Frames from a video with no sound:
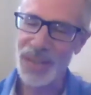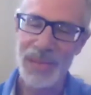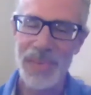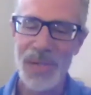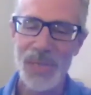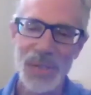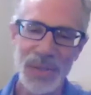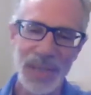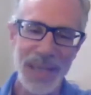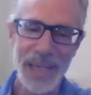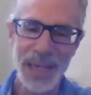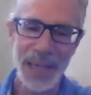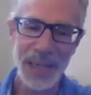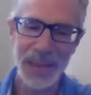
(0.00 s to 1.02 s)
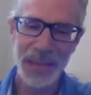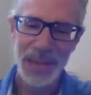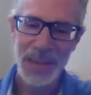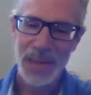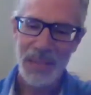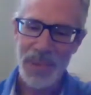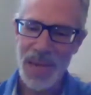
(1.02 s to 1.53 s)
and musically
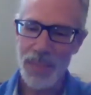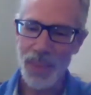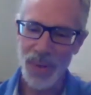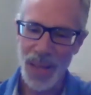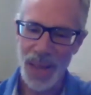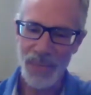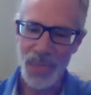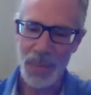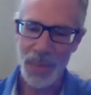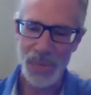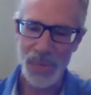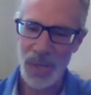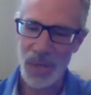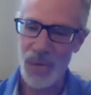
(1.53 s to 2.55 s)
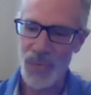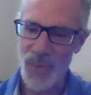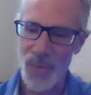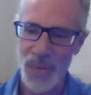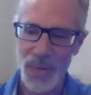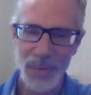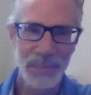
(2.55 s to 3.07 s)
people have the most
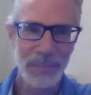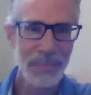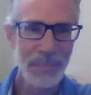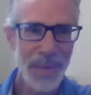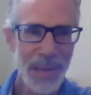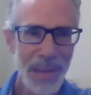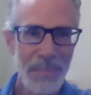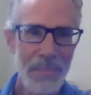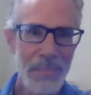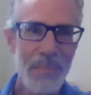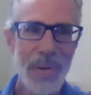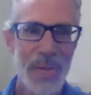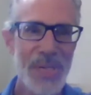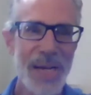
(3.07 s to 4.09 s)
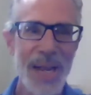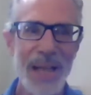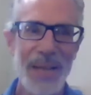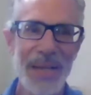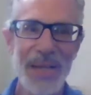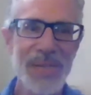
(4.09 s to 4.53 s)
colorful personalities,